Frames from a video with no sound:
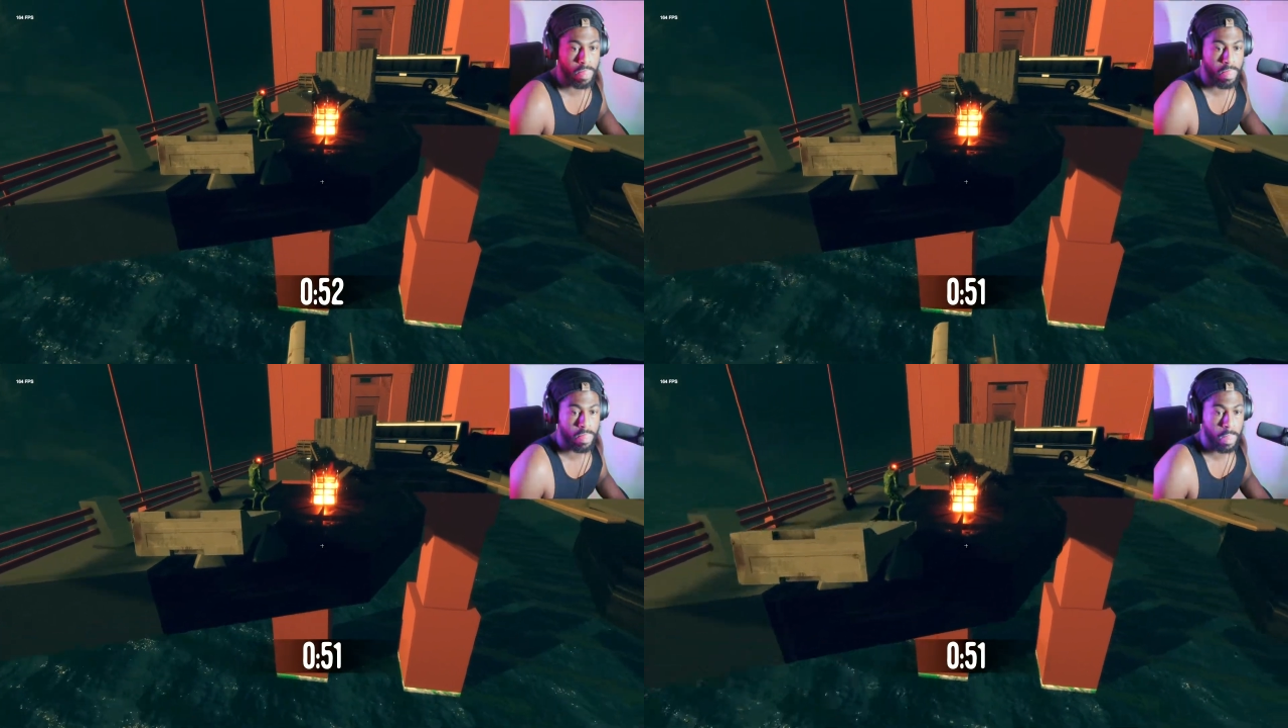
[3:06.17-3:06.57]

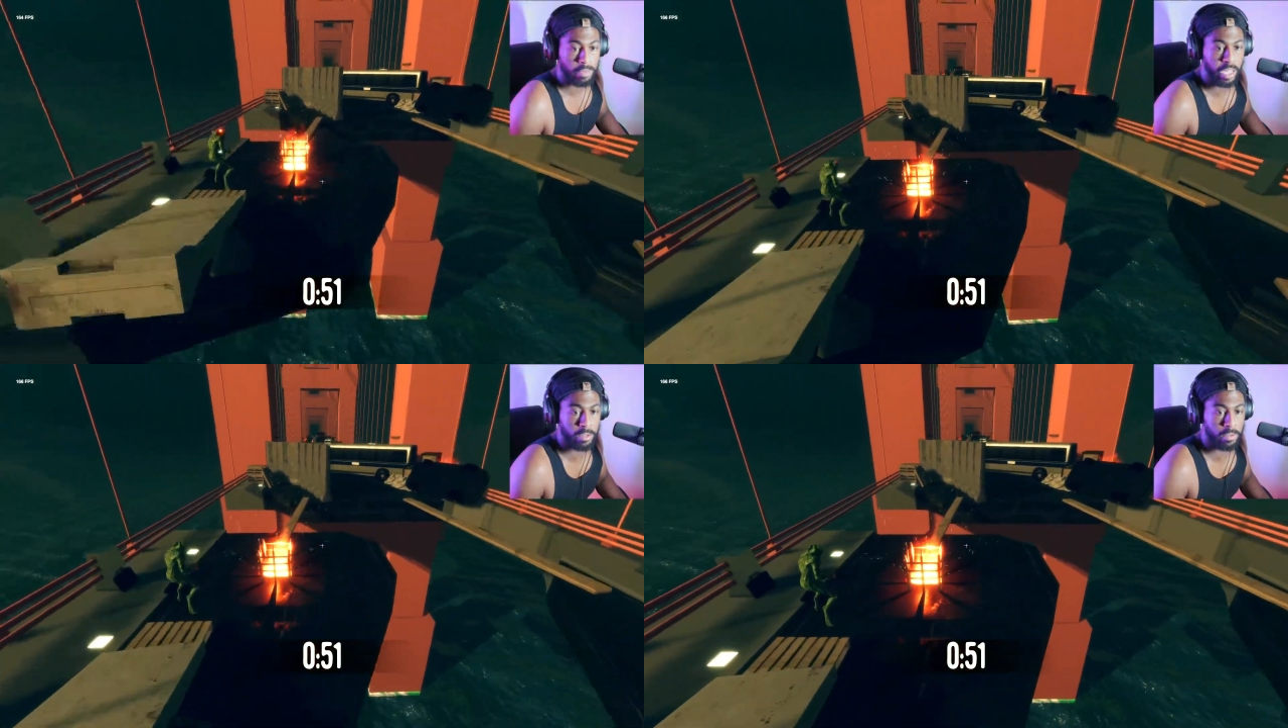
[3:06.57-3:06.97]
I'm
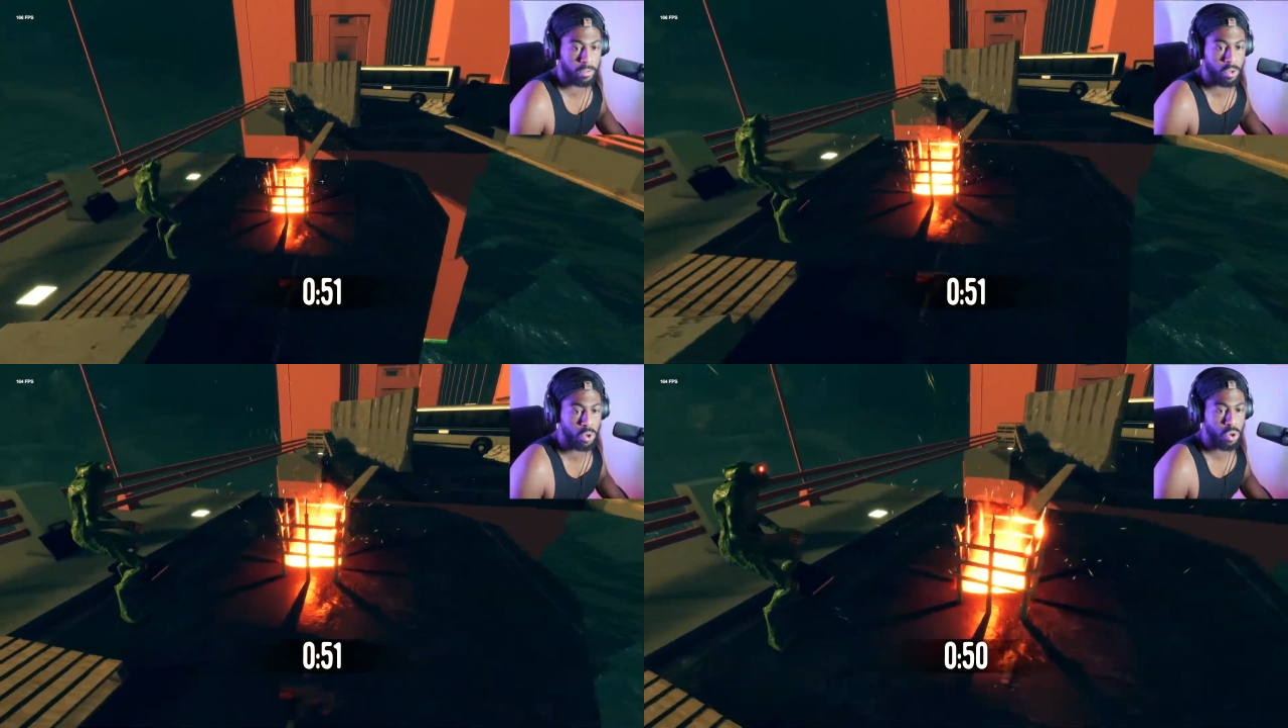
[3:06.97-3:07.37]
scared.
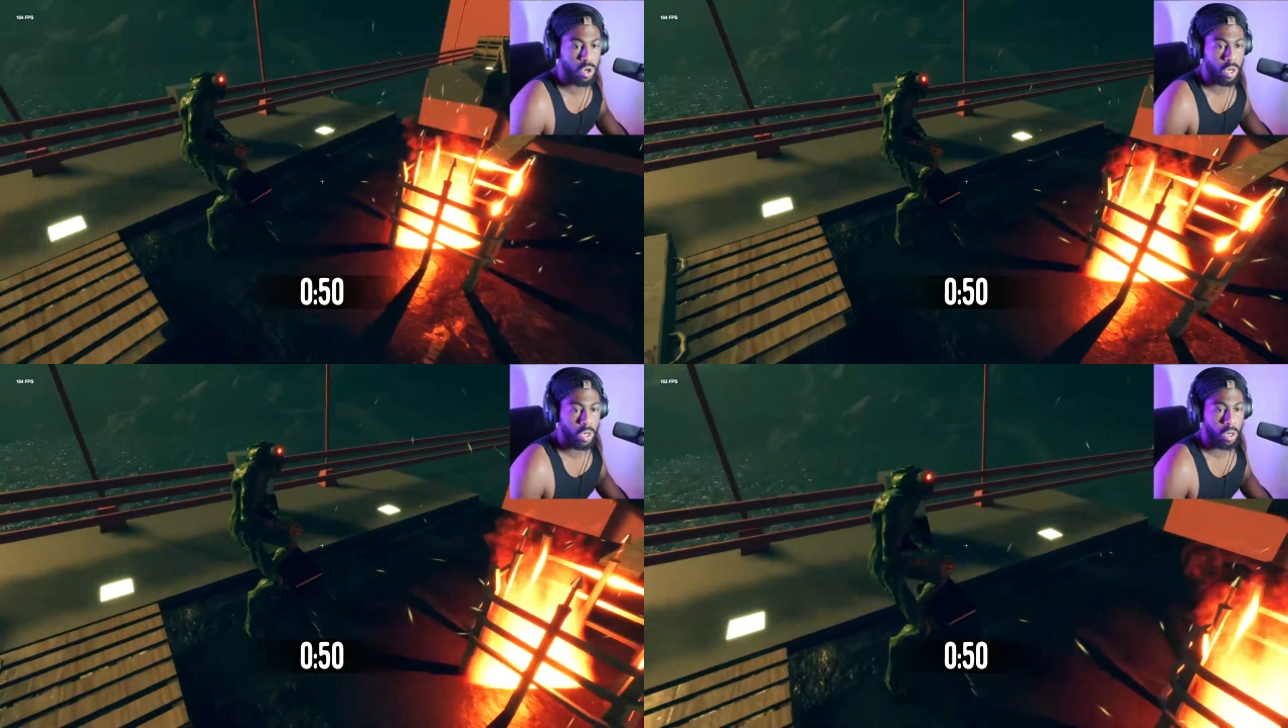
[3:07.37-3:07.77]
Ooh.
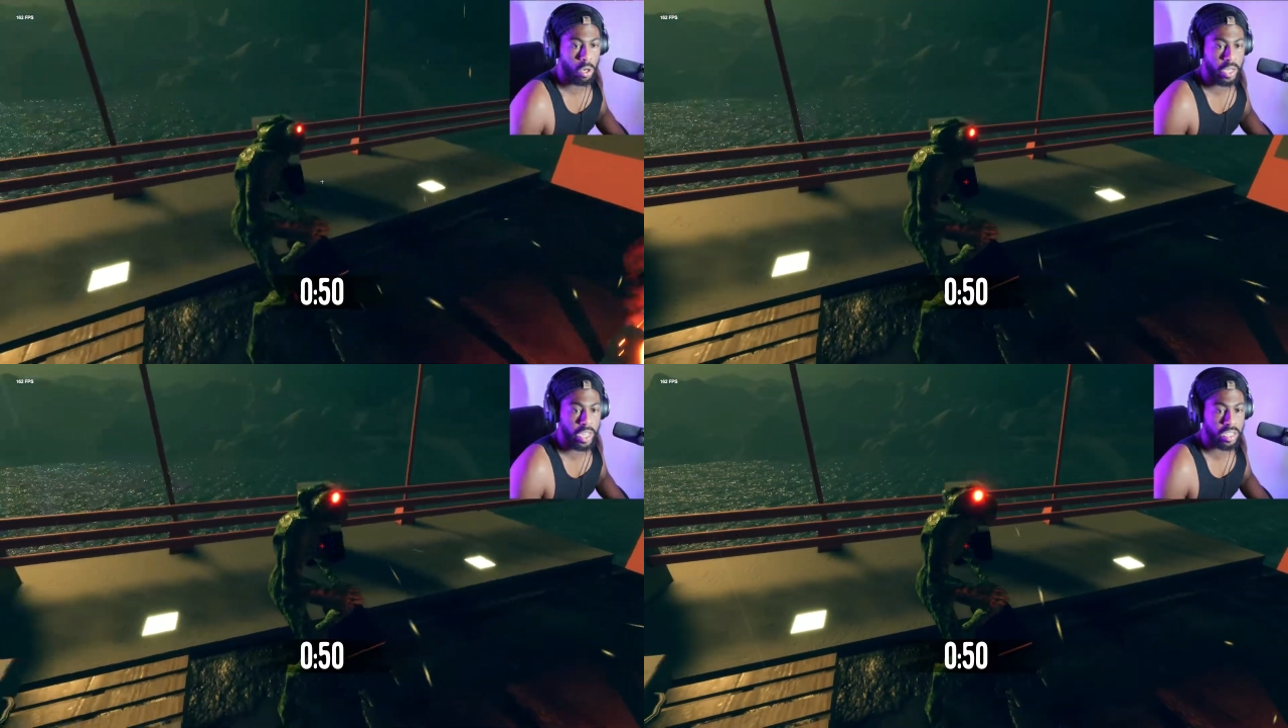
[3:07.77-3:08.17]
Oh,
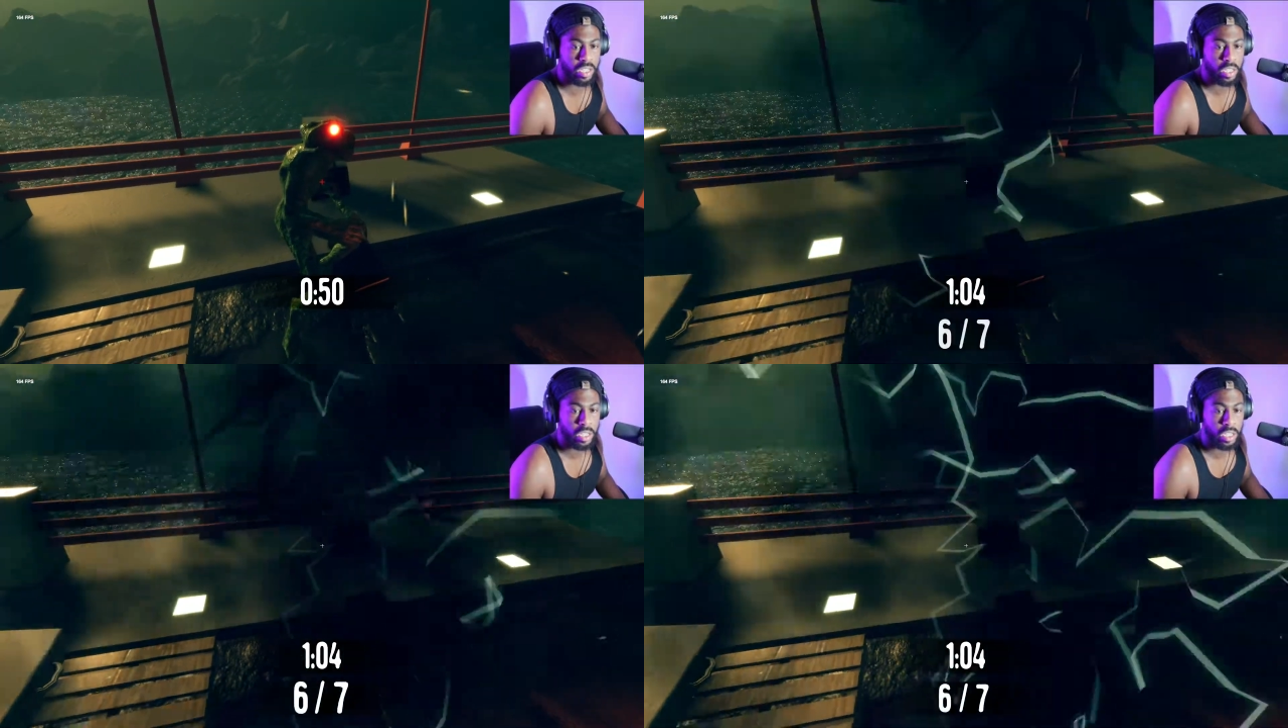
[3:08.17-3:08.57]
yes.
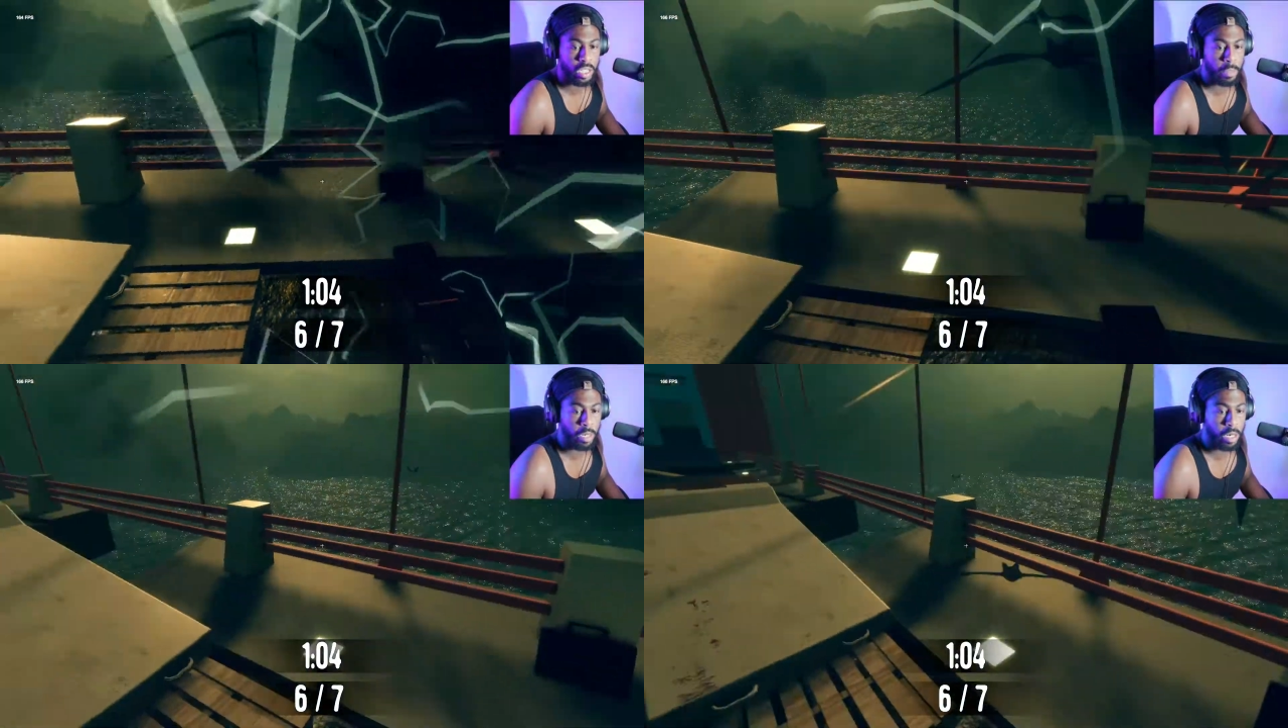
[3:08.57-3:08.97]

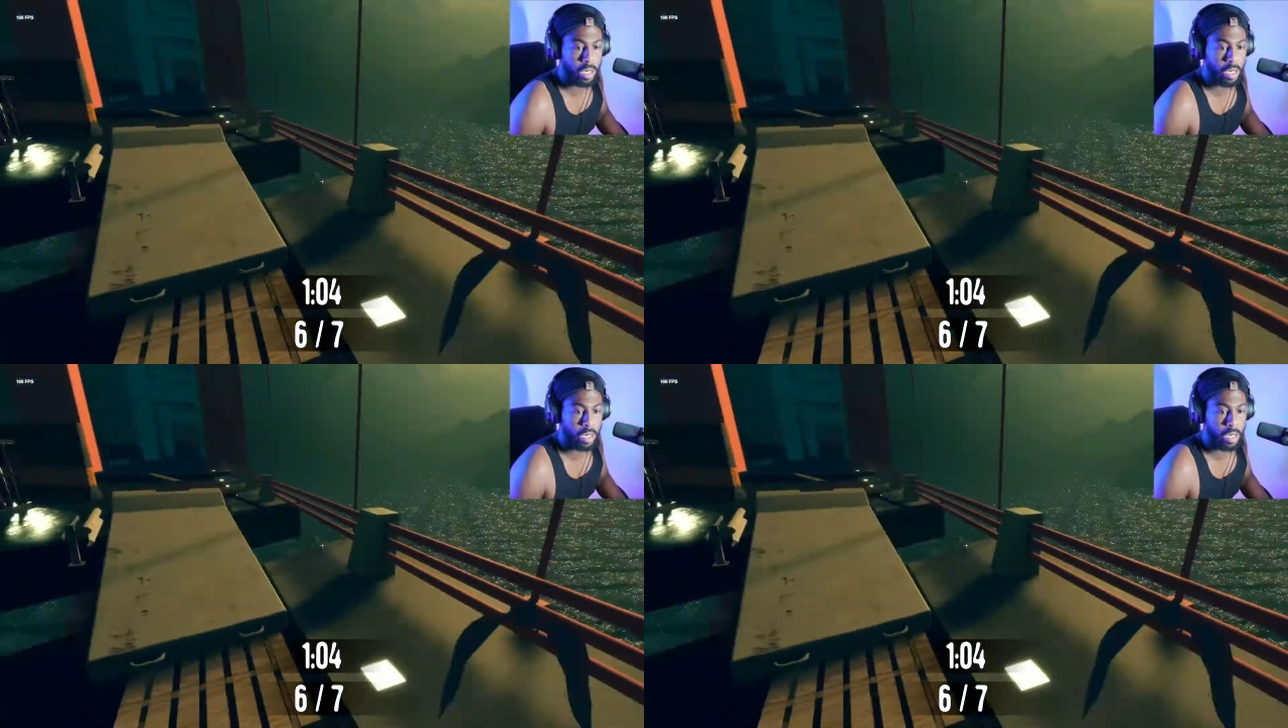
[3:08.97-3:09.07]
Come here.